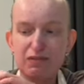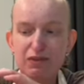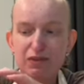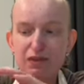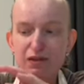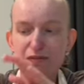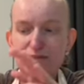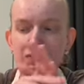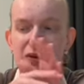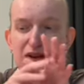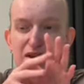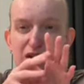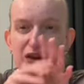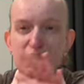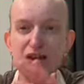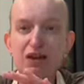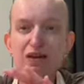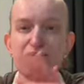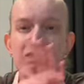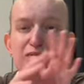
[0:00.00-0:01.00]
make it
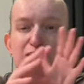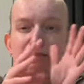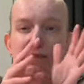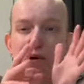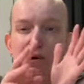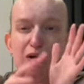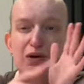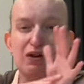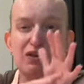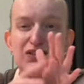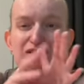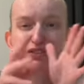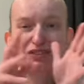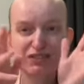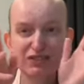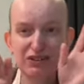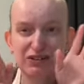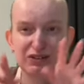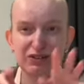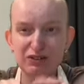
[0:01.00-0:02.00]
even more
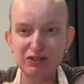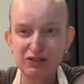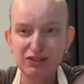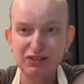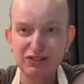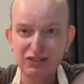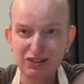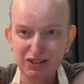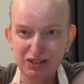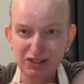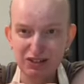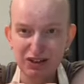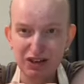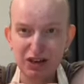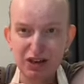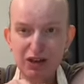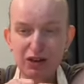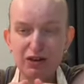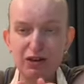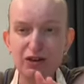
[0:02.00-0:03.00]
instant custard,
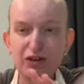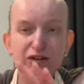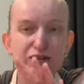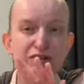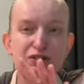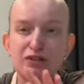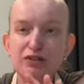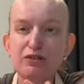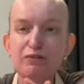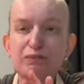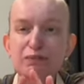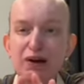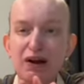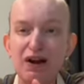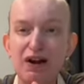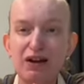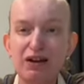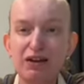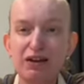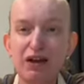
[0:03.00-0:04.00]
you can just
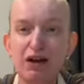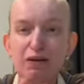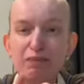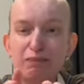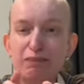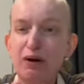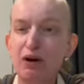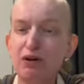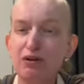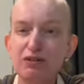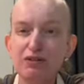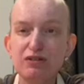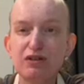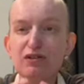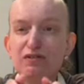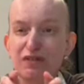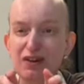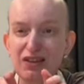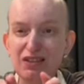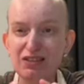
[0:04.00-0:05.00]
buy a box
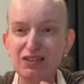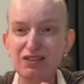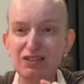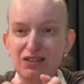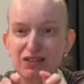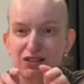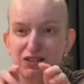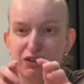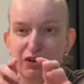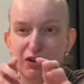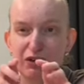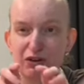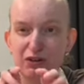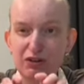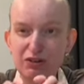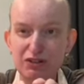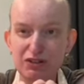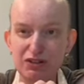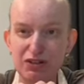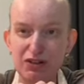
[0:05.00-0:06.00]
of instant
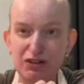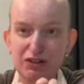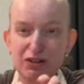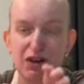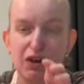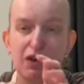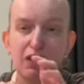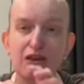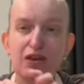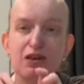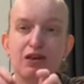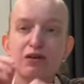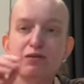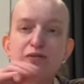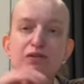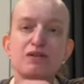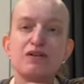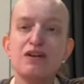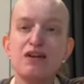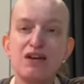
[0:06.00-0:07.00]
custard. You
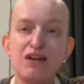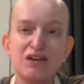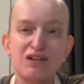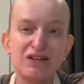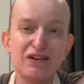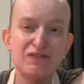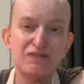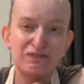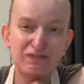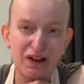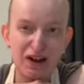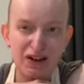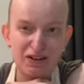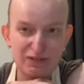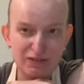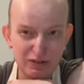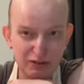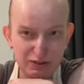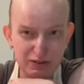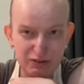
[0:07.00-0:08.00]
will need
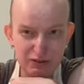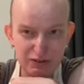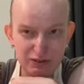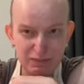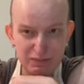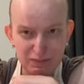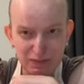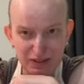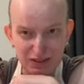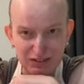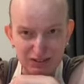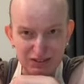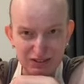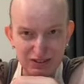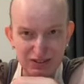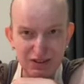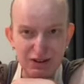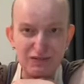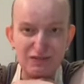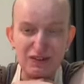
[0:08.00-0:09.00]
500
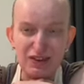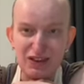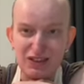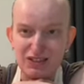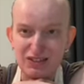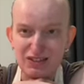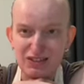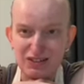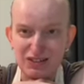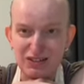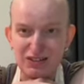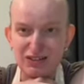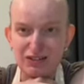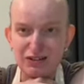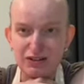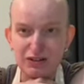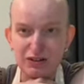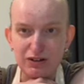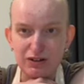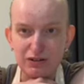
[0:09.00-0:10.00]
mils of instant
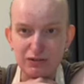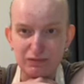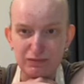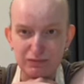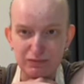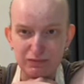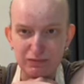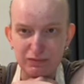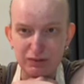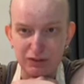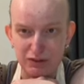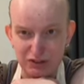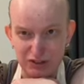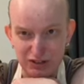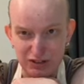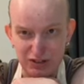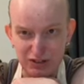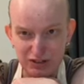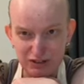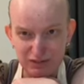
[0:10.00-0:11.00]

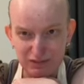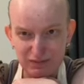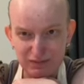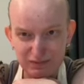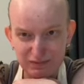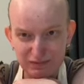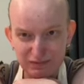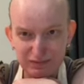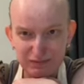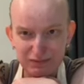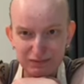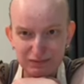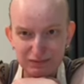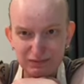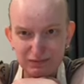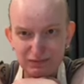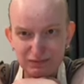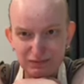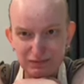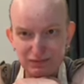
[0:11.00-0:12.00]
custard.
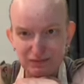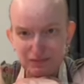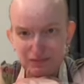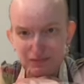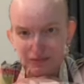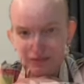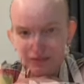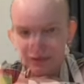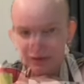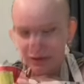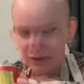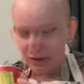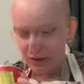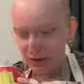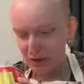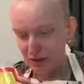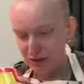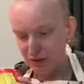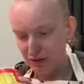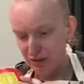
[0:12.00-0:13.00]
I'm going to put
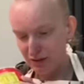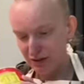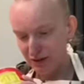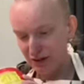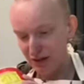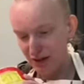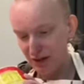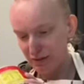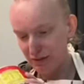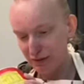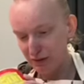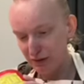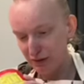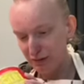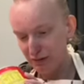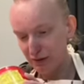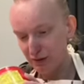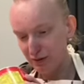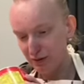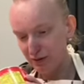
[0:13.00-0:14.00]
2
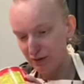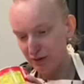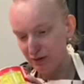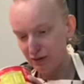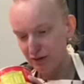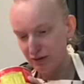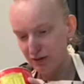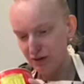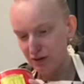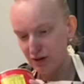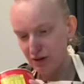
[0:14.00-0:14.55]
tablespoons